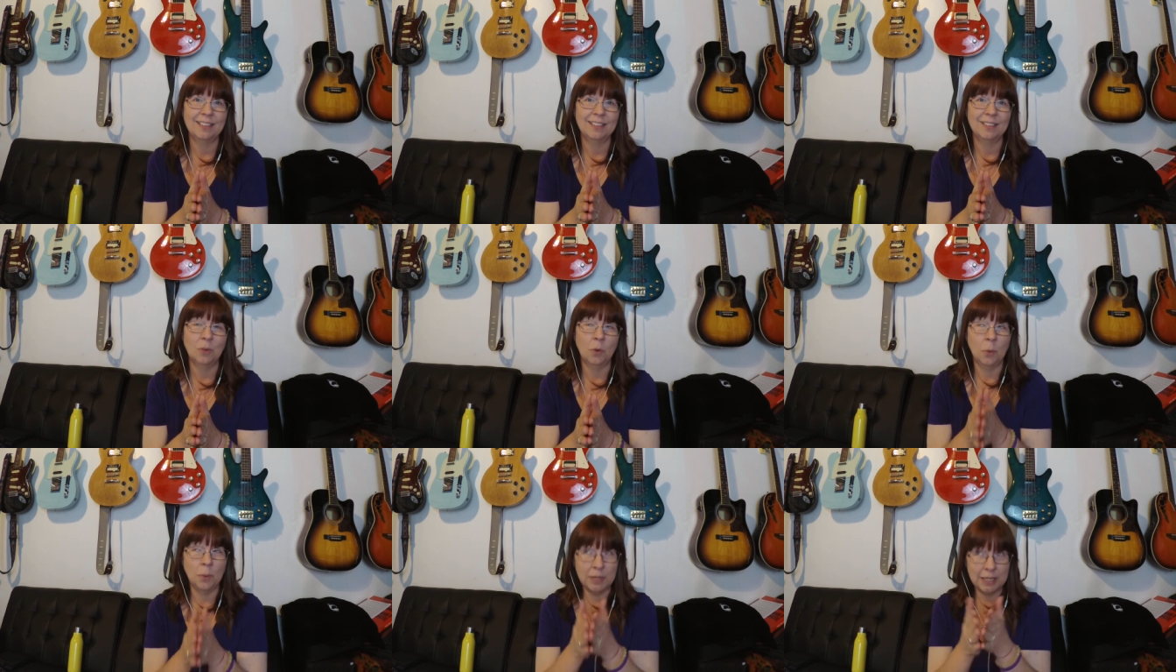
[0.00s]

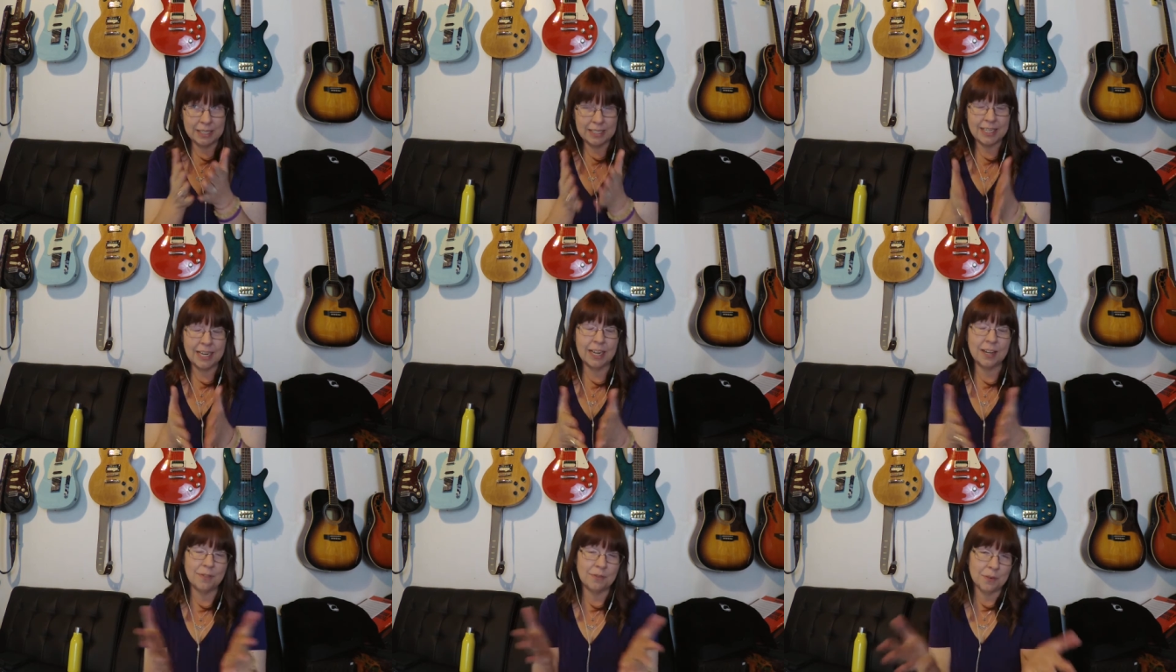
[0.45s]
What would it
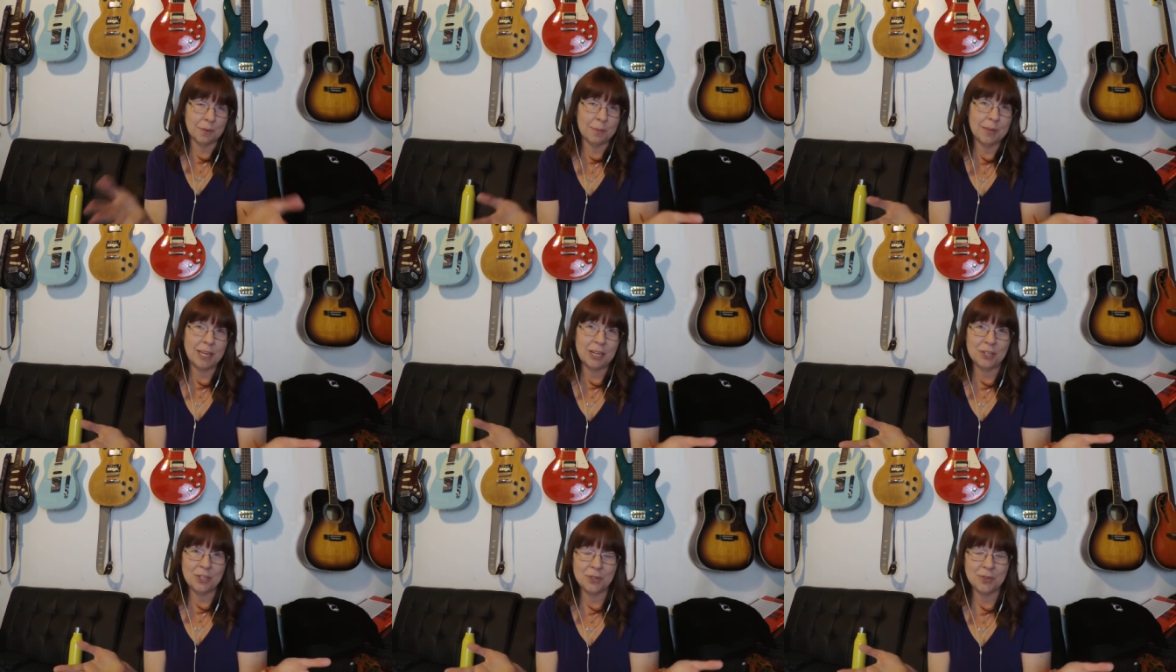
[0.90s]
take for
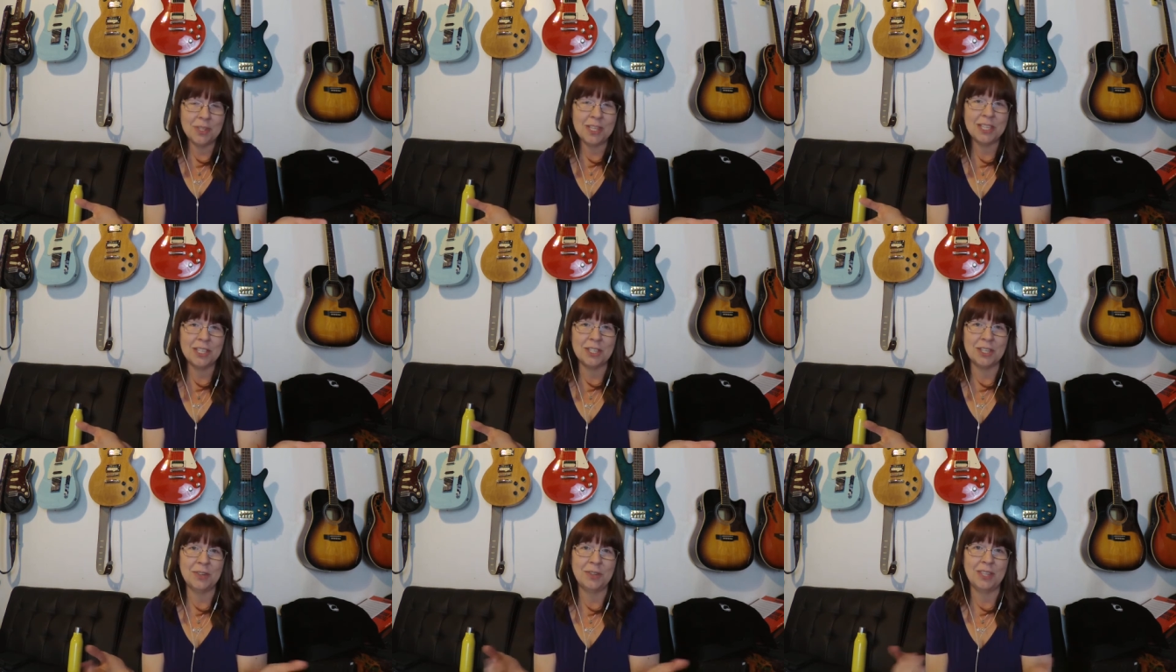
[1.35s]
me to do
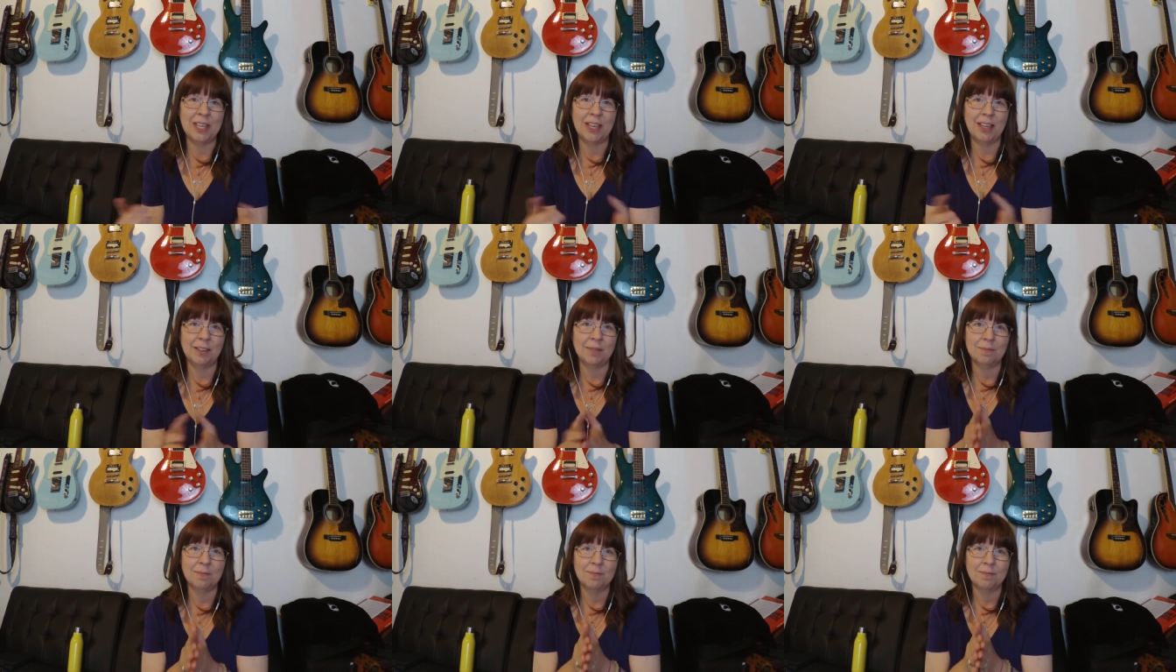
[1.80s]
this new thing?